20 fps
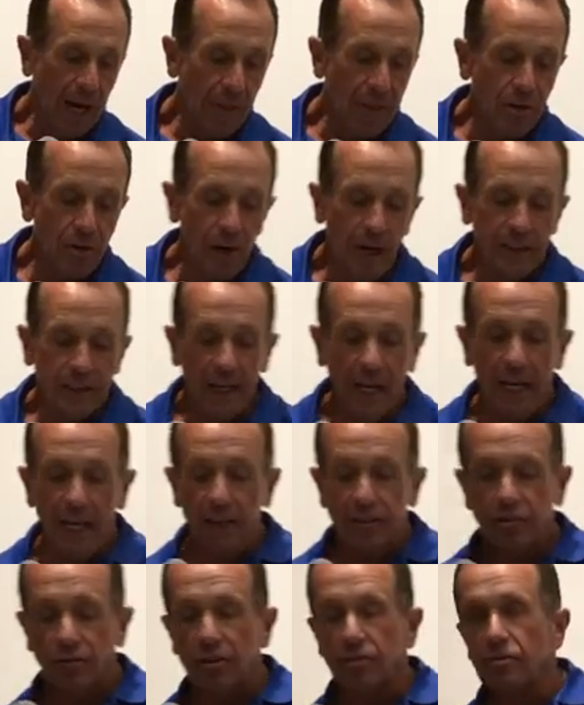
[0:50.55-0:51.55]
They're not
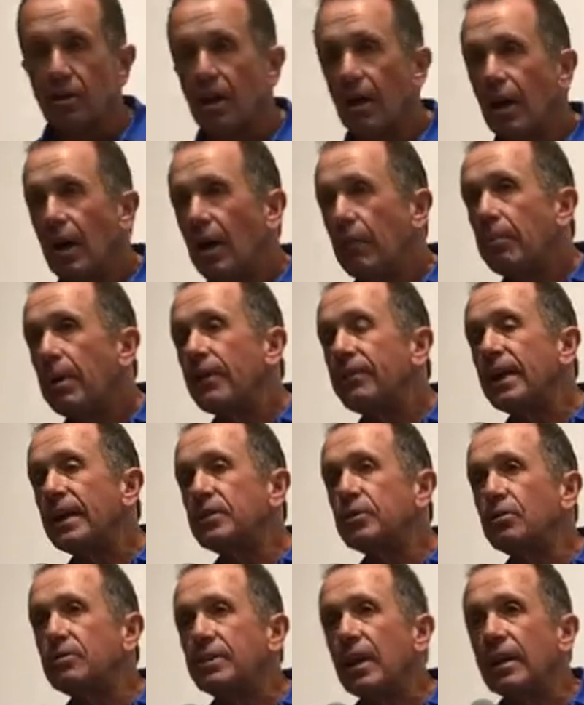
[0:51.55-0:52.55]
cancerous, but they
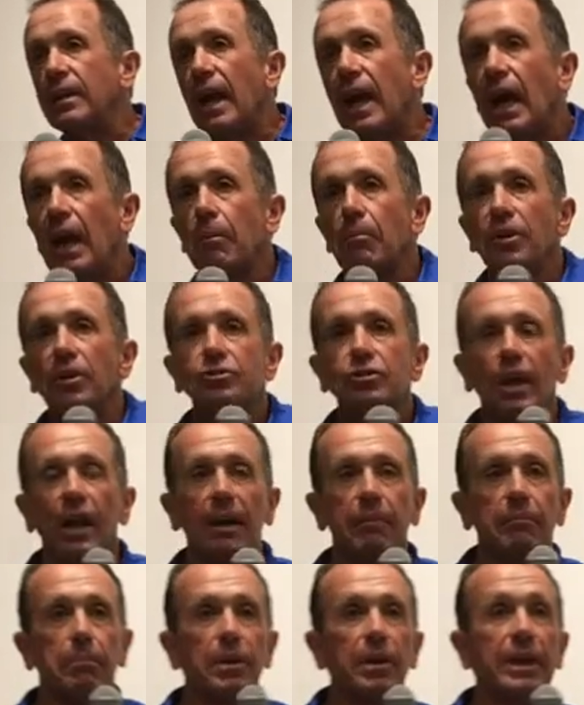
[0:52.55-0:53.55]
do tend to hemorrhage
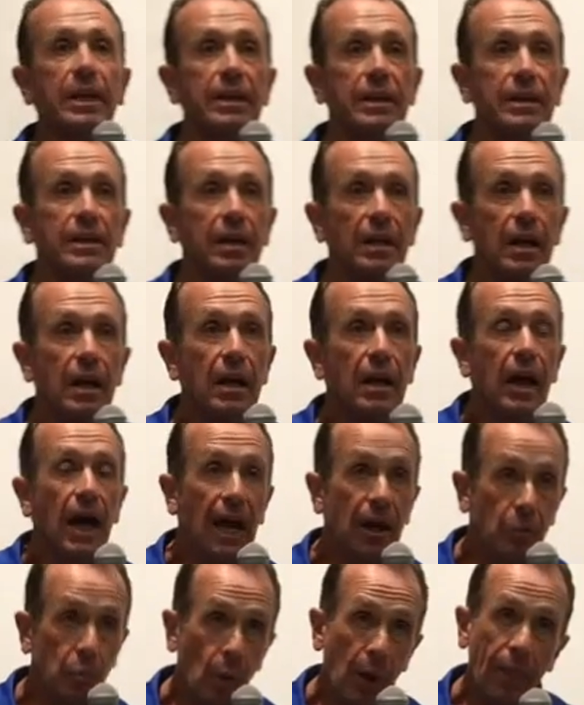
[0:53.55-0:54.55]
and bleed.
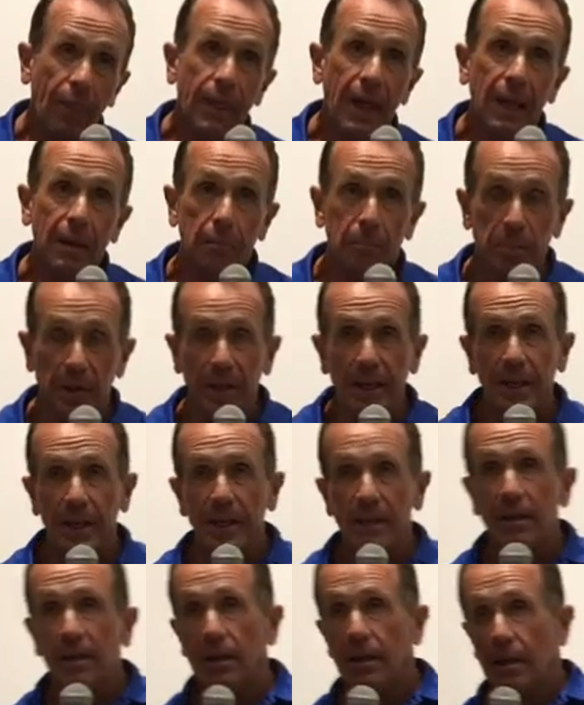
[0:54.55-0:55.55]
And when they
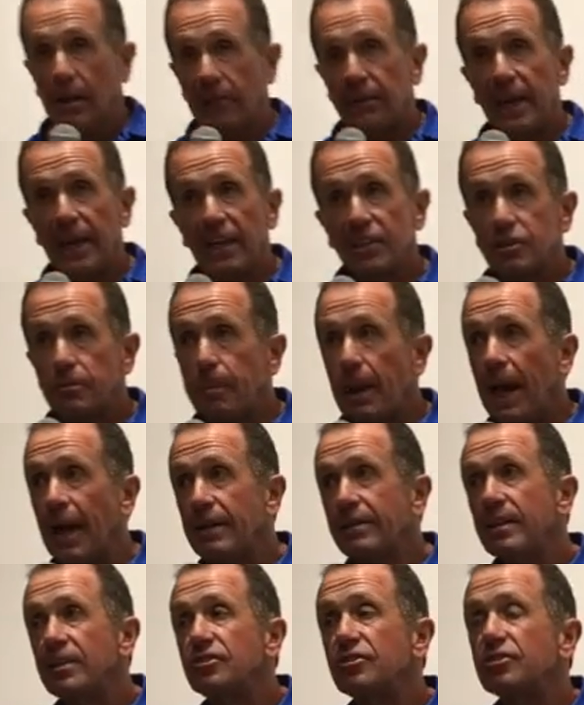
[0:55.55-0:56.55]
bleed, they
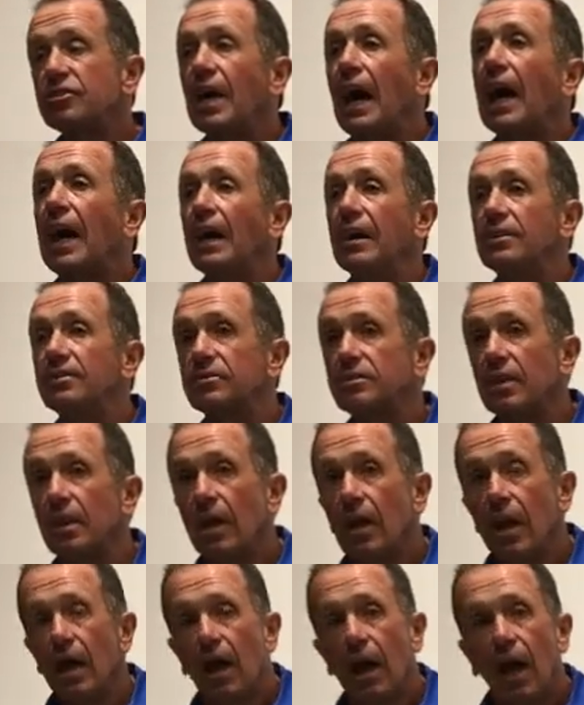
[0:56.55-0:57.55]
expand in size.
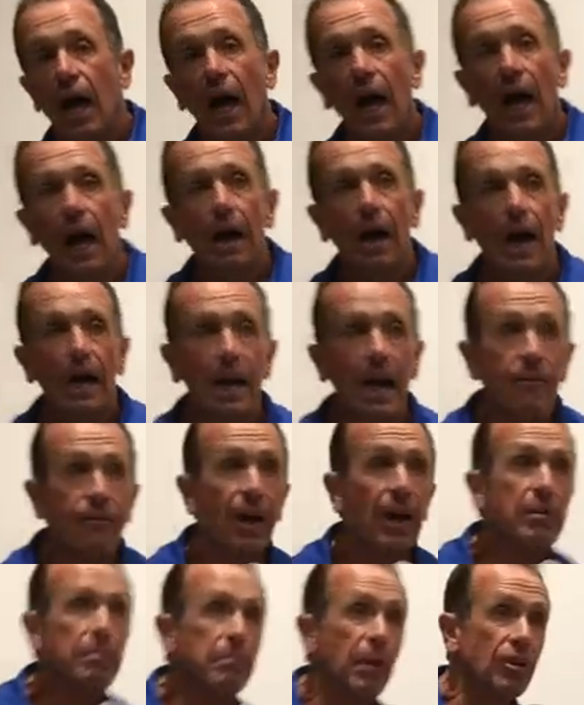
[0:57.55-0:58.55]
And I've
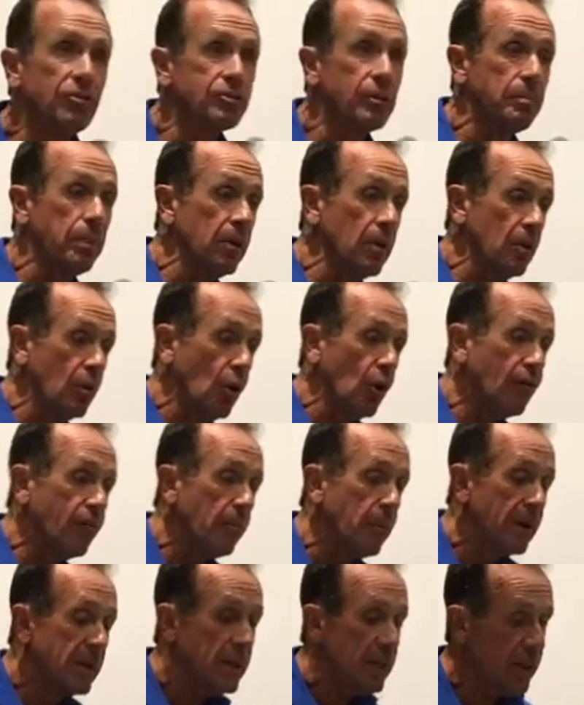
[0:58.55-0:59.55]
had multiple
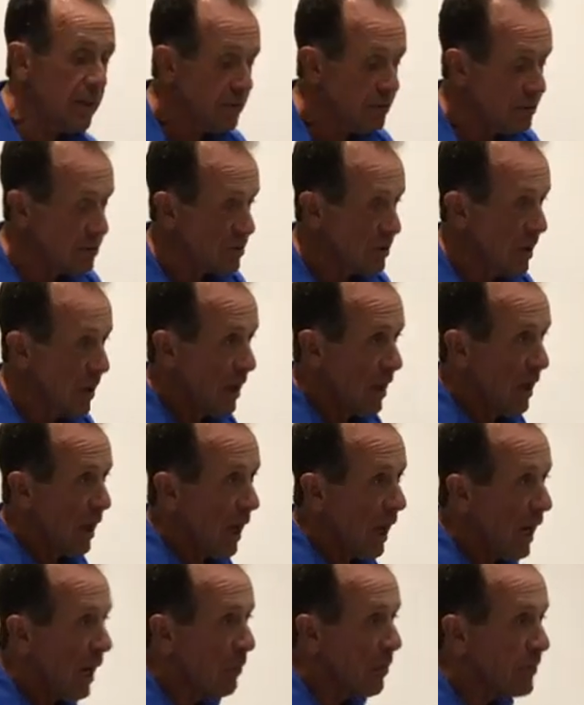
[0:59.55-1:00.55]
over my years,
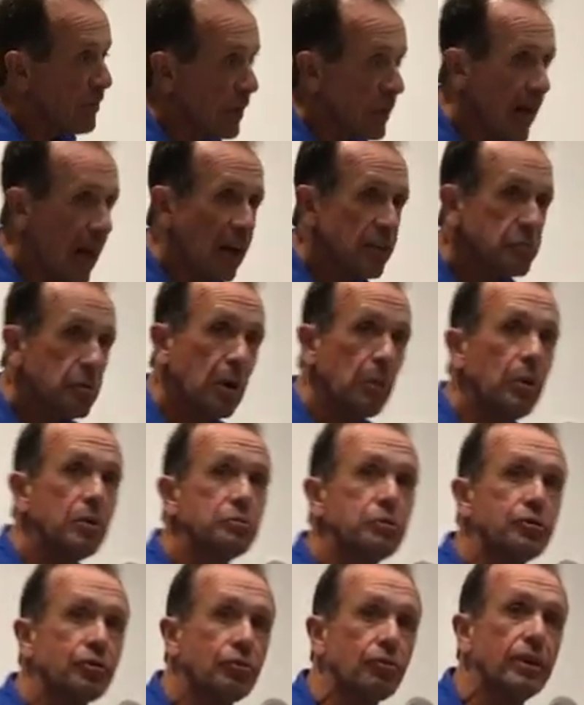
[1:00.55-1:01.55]
but the last one,
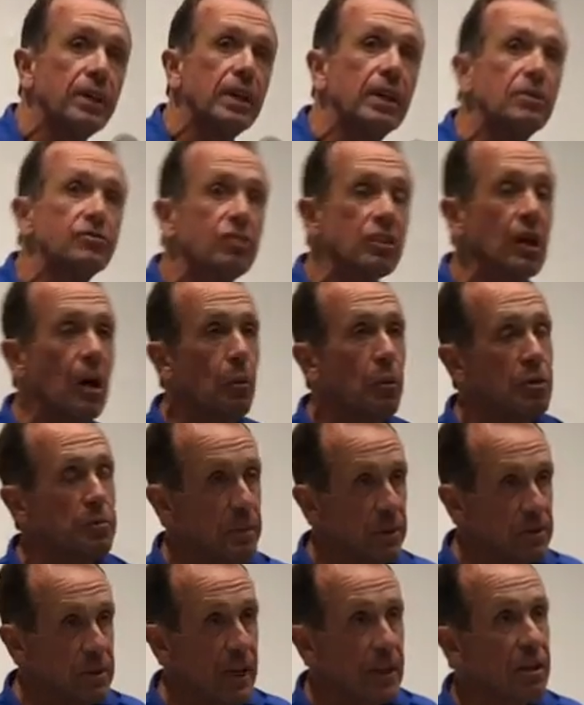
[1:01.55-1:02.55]
which was 3 years ago, was
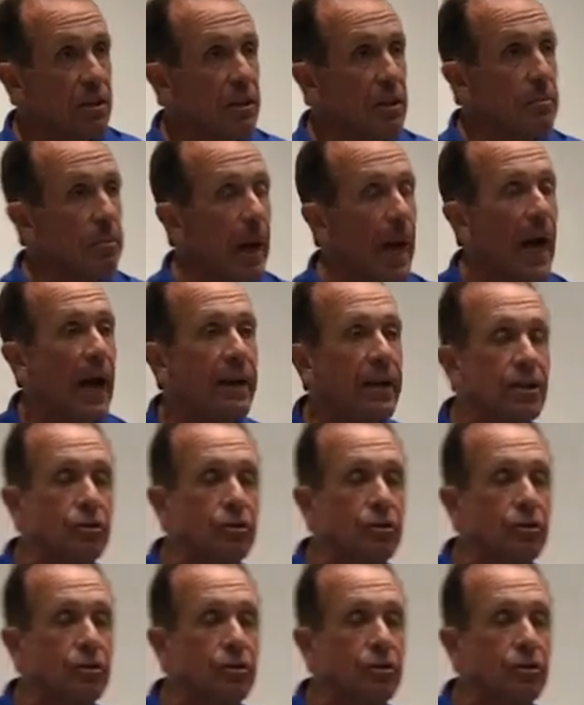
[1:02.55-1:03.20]
particularly bad.